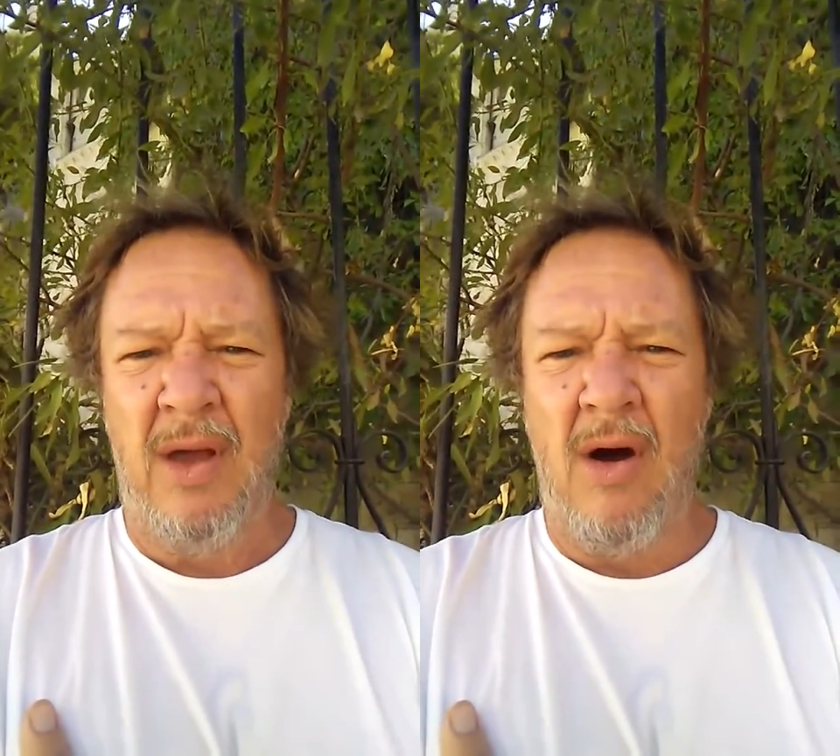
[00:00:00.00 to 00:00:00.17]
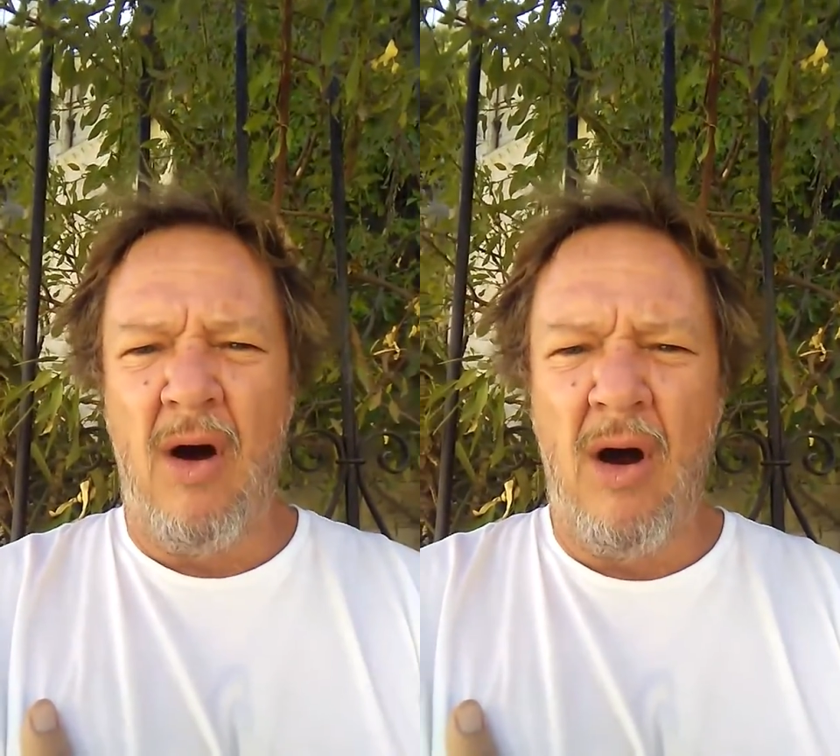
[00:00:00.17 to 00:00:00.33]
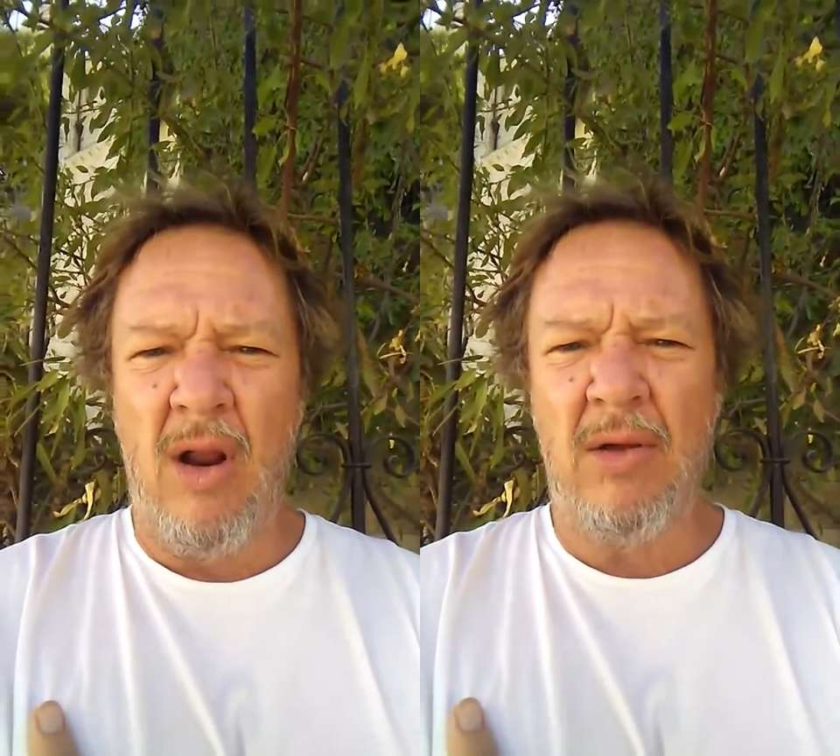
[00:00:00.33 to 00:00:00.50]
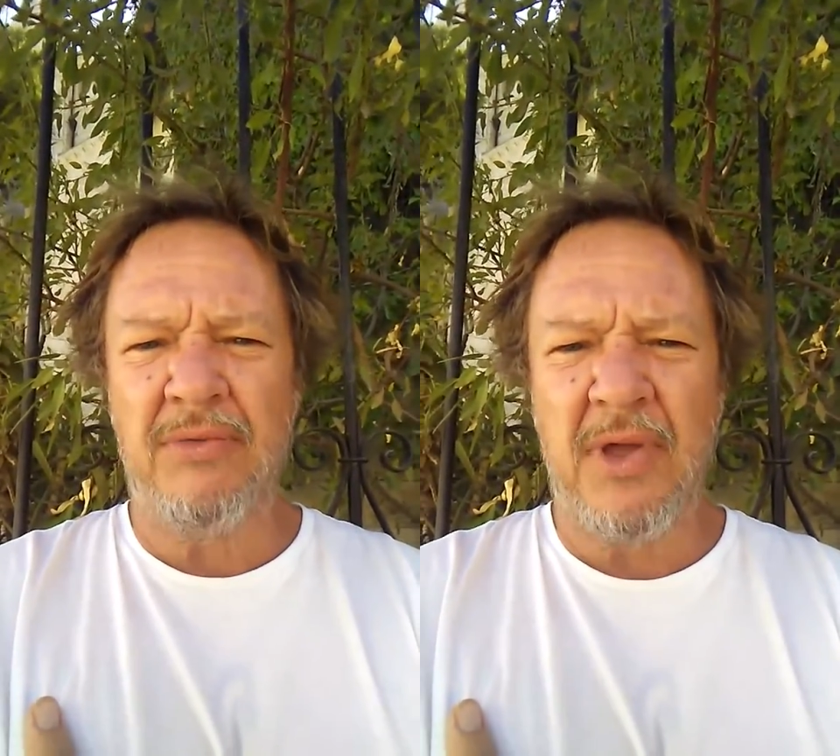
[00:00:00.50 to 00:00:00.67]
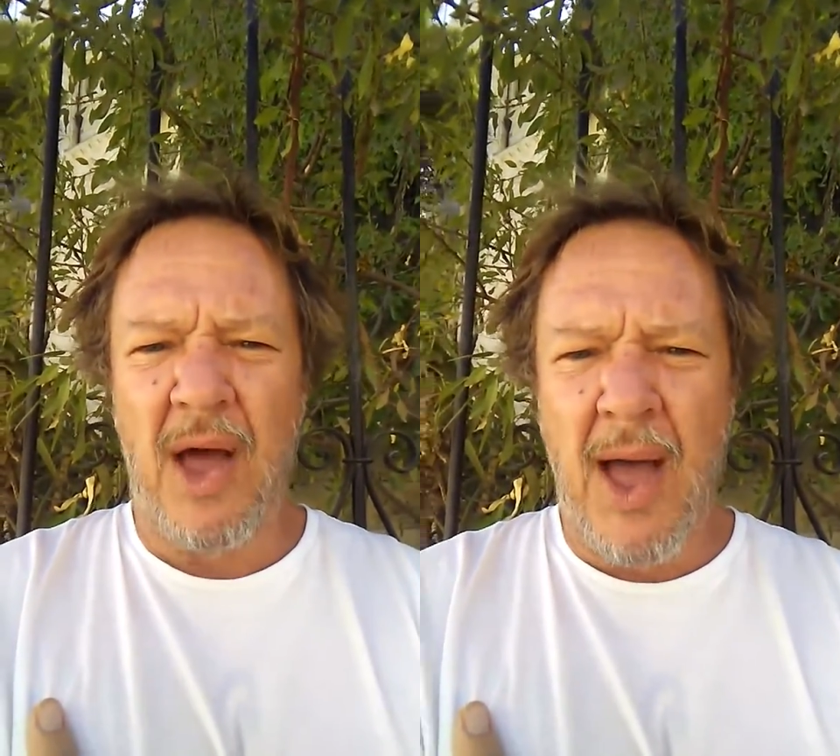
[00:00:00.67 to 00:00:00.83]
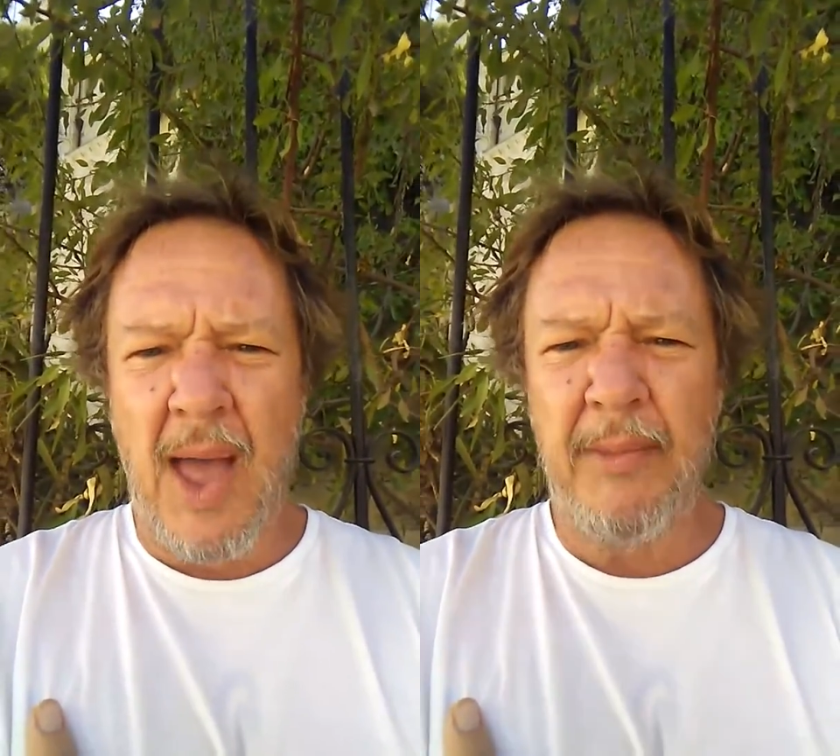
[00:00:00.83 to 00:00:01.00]
All of
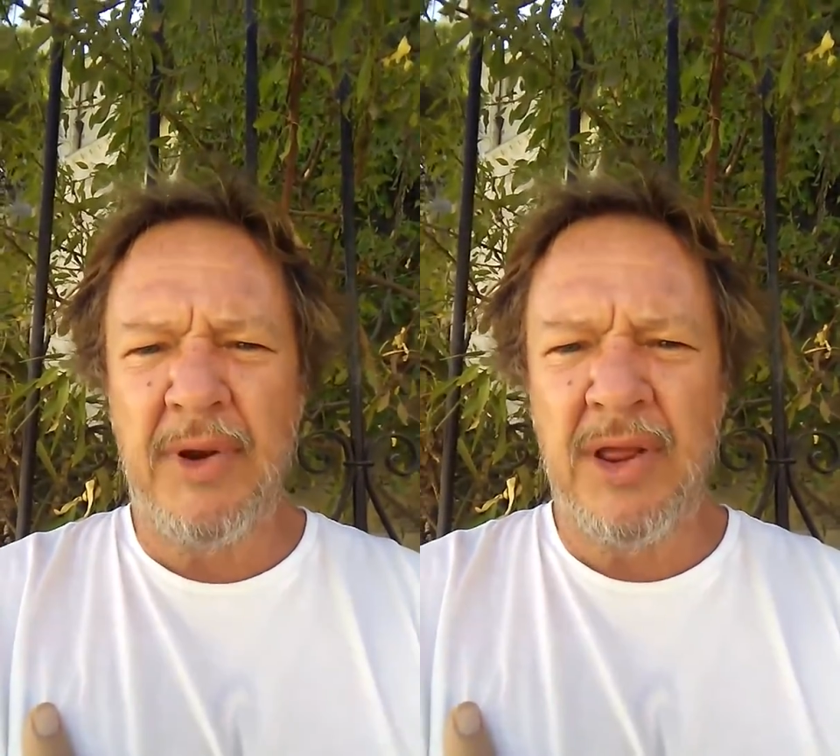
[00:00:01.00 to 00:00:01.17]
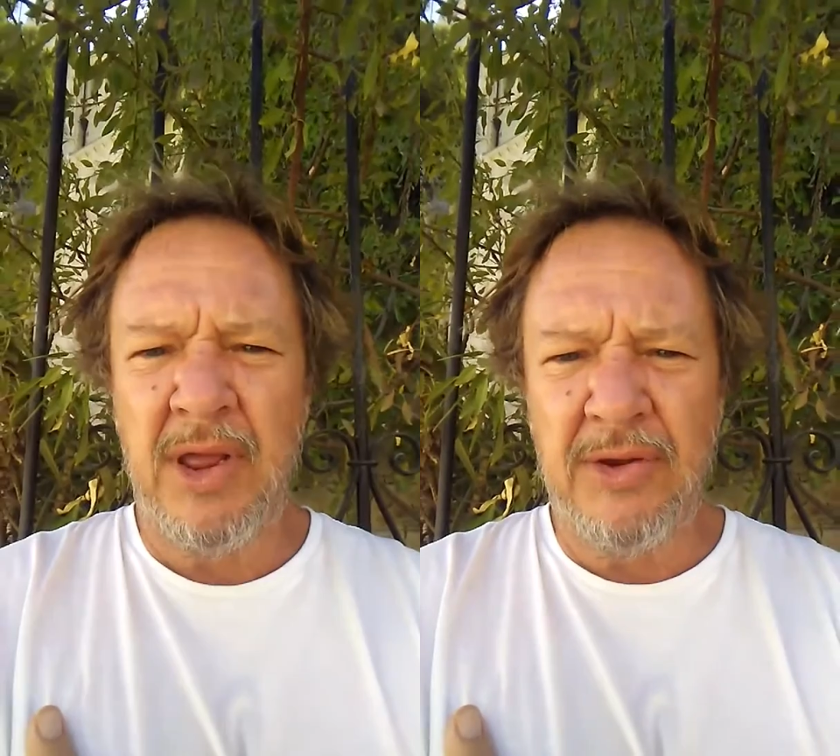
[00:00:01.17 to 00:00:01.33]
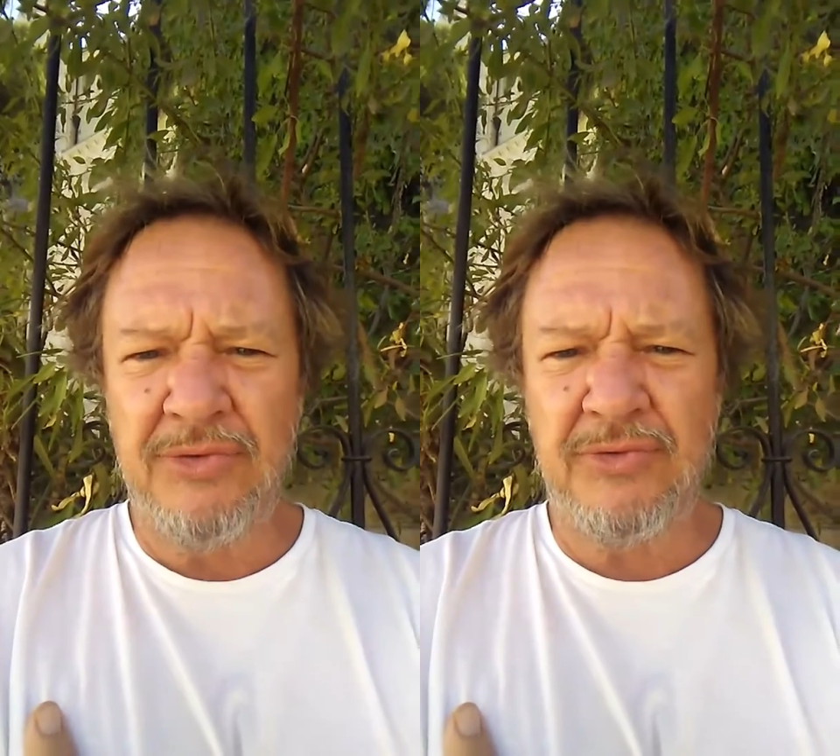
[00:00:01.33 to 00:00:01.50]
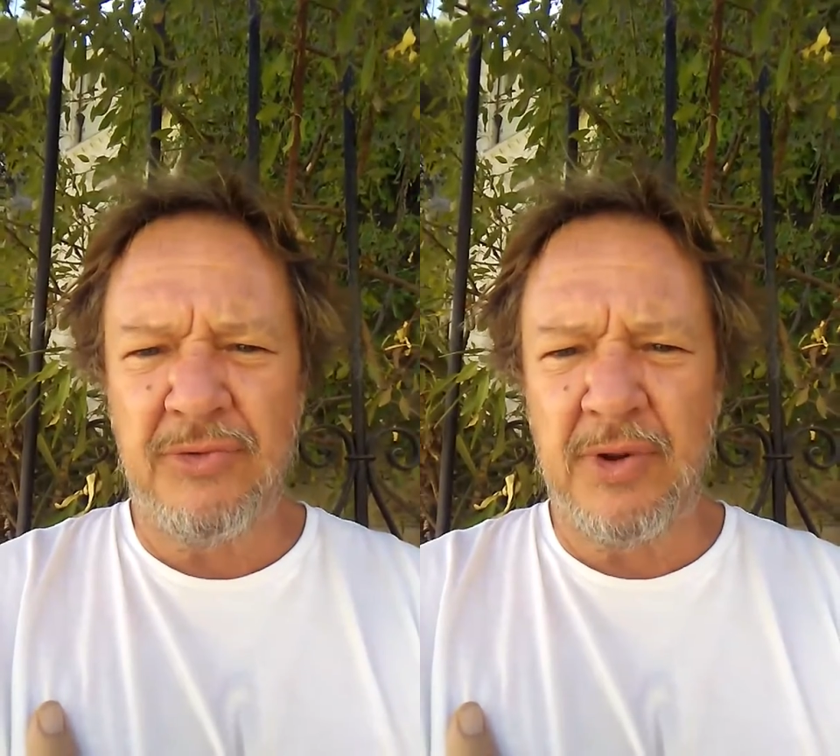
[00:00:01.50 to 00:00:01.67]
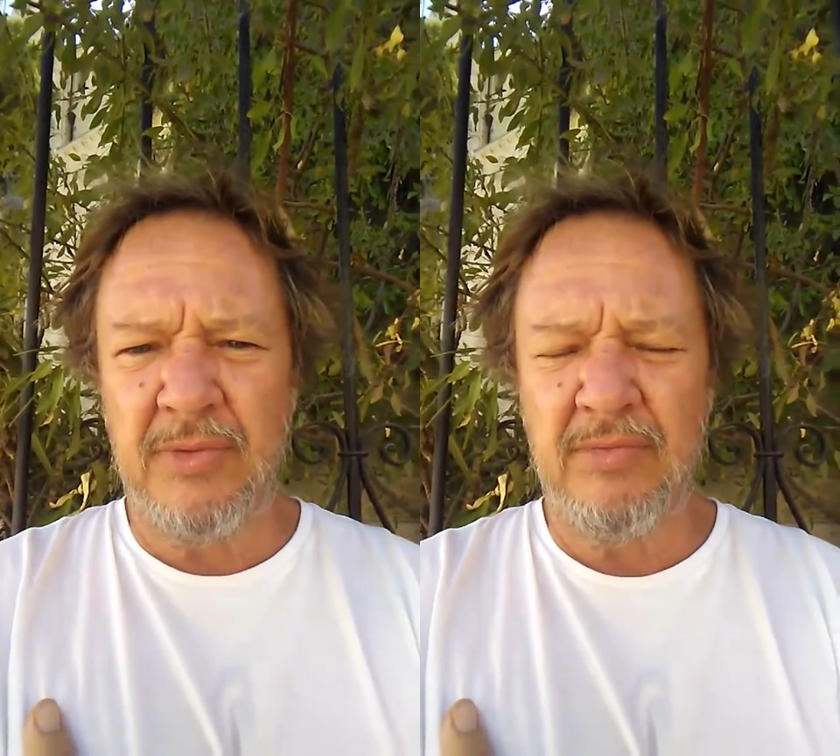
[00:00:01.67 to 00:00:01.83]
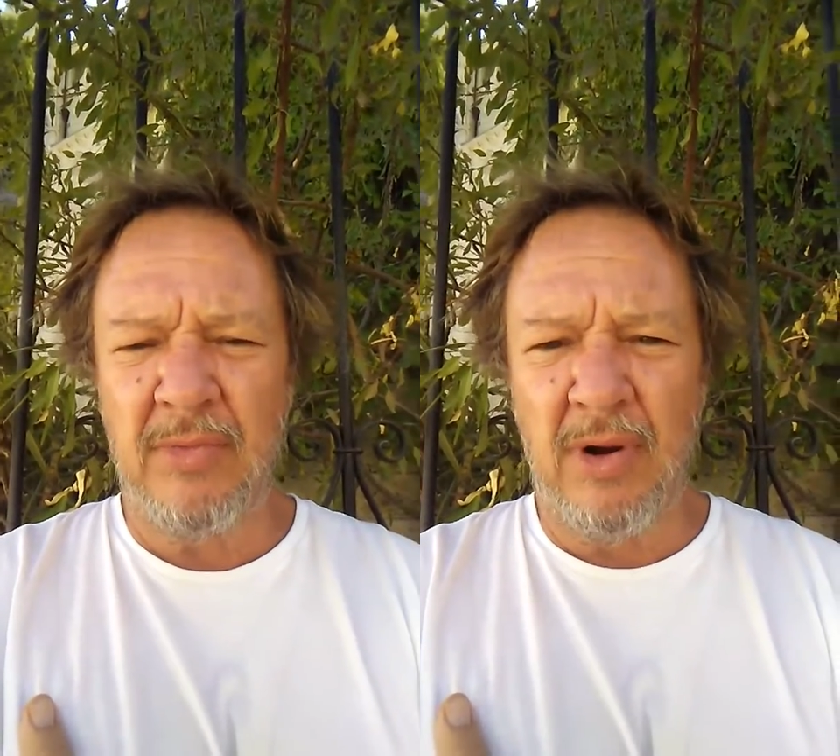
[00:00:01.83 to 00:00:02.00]
time and history